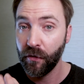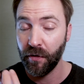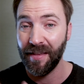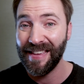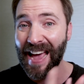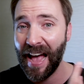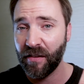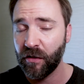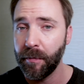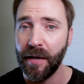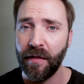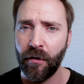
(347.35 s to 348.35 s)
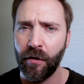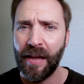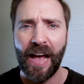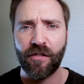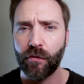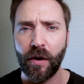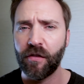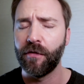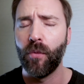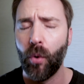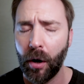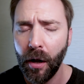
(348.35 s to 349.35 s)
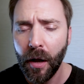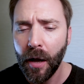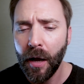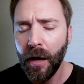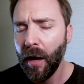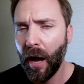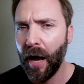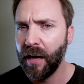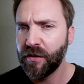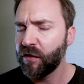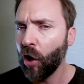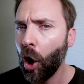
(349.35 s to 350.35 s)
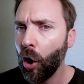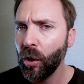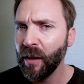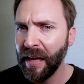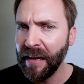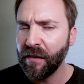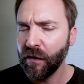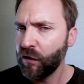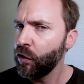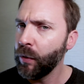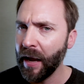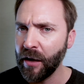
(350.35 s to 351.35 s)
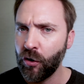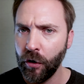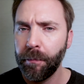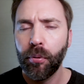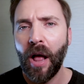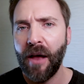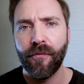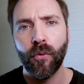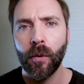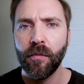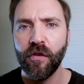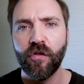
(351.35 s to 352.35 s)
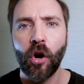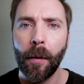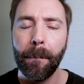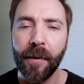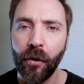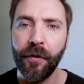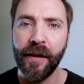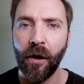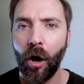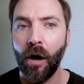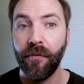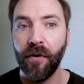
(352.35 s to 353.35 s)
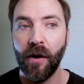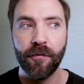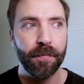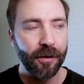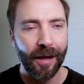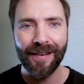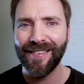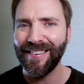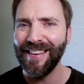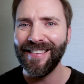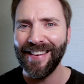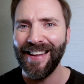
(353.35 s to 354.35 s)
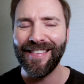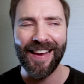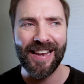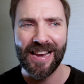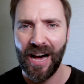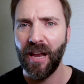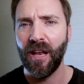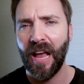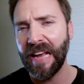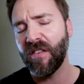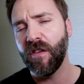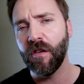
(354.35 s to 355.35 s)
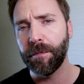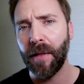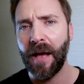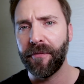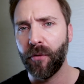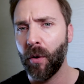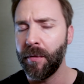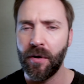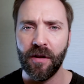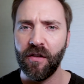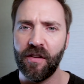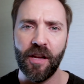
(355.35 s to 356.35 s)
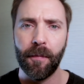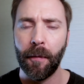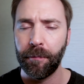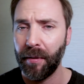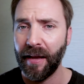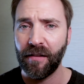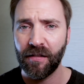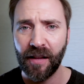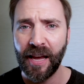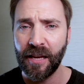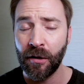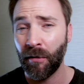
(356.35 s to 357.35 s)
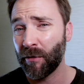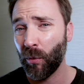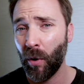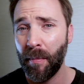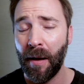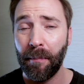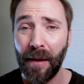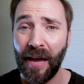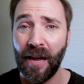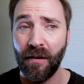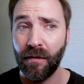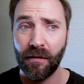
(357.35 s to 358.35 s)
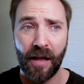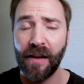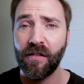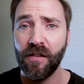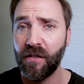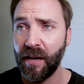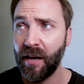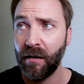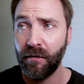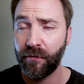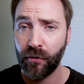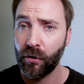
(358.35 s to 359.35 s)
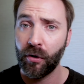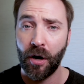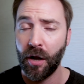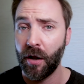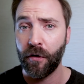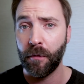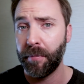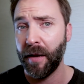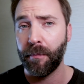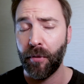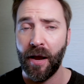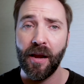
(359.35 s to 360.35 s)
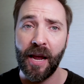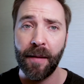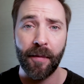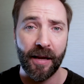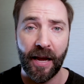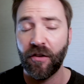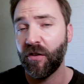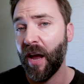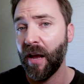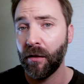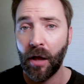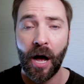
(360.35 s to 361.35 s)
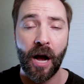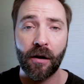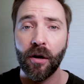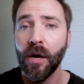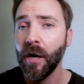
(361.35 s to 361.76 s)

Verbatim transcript: for the gas to be in there, the gas reservoir, just all lent to a good platform to start building off of. Plus, since it's a non-licensed platform, you can just get them a blank slate. You don't have to worry about paying licensing for another big brand name like HK Glock,